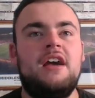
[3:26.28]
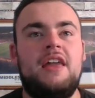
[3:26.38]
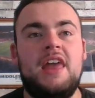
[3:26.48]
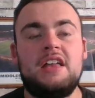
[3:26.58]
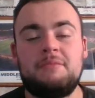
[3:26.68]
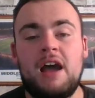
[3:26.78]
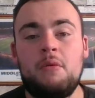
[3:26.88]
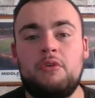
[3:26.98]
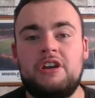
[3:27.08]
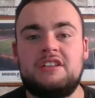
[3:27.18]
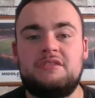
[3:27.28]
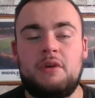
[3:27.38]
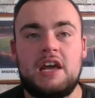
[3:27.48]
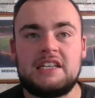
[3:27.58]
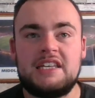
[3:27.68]
And that's my worry, is
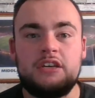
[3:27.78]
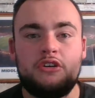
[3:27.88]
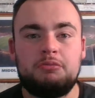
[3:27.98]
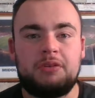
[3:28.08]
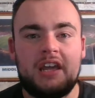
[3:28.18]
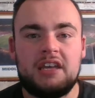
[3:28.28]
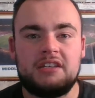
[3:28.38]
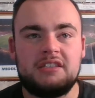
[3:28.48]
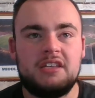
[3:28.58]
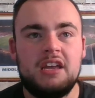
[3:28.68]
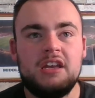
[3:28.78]
when I see good players,